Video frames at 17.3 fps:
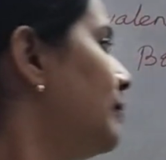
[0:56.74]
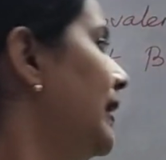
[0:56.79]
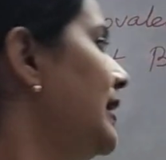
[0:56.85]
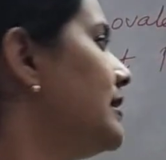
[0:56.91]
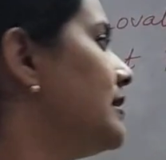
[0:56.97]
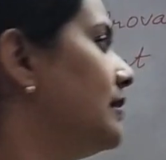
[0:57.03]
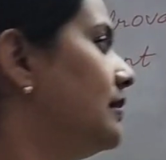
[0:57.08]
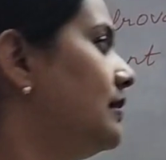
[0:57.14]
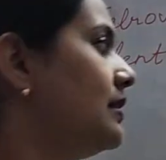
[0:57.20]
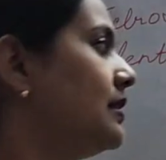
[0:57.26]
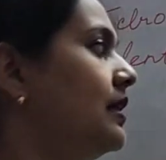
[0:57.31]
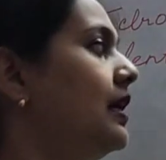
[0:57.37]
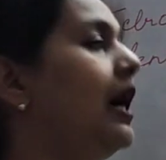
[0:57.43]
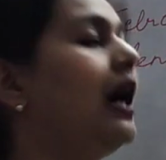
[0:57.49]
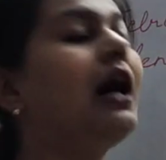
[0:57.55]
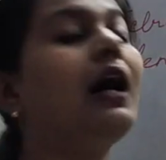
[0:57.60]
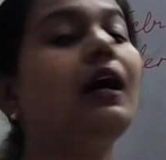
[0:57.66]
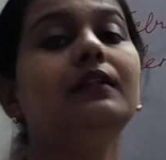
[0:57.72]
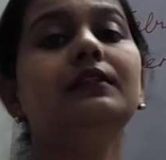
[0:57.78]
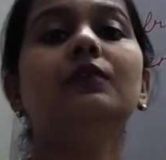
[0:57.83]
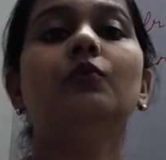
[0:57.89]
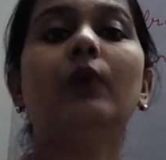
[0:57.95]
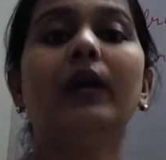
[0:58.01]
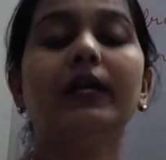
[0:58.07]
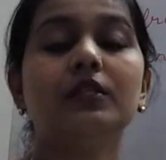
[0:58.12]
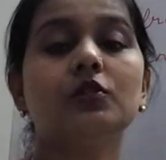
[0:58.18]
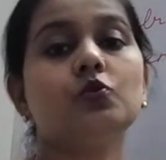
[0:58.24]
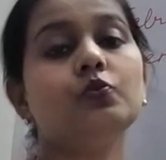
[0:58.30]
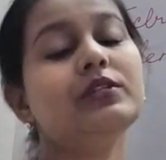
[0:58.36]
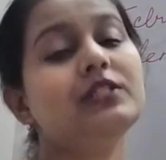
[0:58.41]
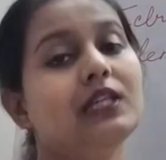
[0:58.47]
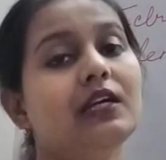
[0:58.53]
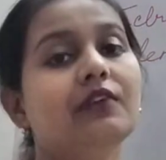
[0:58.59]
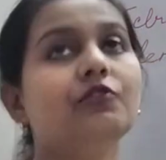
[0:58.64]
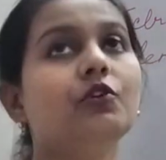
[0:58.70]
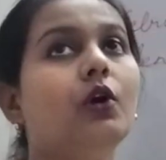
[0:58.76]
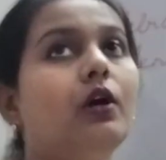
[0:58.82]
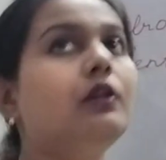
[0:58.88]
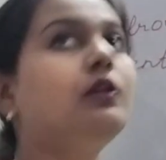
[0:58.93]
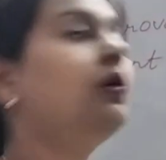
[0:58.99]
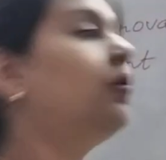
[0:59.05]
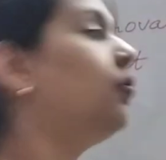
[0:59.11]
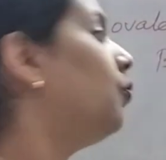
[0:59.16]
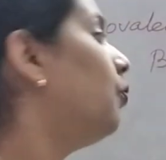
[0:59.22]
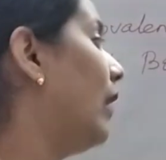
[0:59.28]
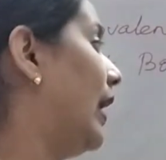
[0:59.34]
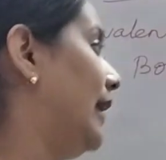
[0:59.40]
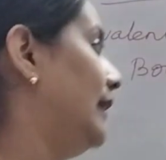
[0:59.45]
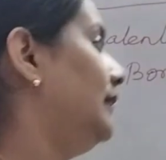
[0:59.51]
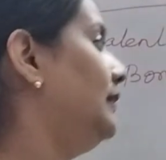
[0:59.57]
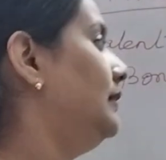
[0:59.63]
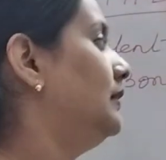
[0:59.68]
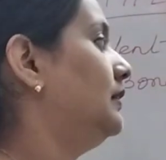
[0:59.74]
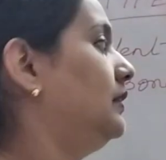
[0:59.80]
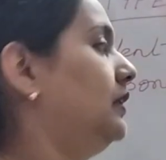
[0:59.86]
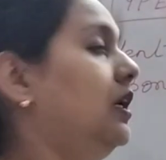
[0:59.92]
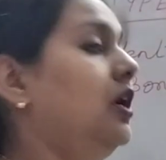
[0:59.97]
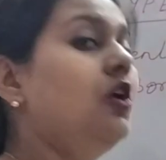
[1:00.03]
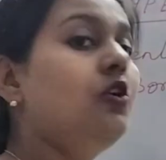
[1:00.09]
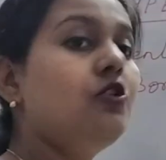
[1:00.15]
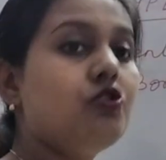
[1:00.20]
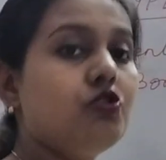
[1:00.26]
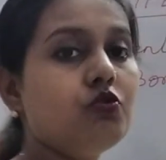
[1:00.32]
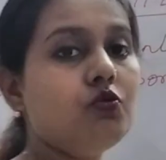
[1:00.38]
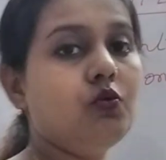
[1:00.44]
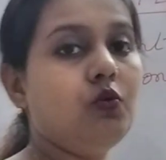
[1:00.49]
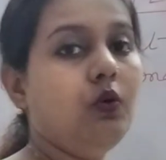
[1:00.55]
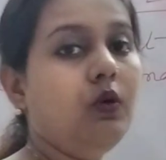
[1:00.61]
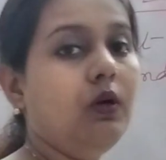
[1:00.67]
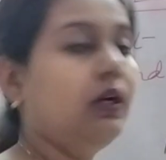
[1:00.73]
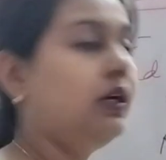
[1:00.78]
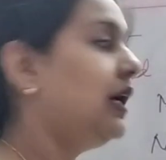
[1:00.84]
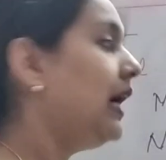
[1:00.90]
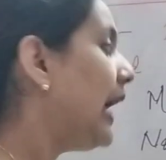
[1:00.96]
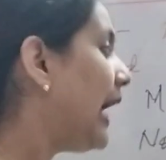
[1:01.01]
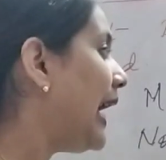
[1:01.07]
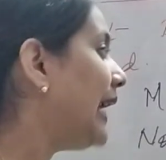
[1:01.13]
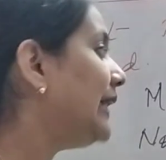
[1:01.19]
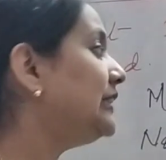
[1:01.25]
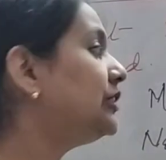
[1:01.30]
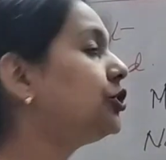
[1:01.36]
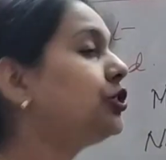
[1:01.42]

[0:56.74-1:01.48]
metals are the ones which have got 1, 2 and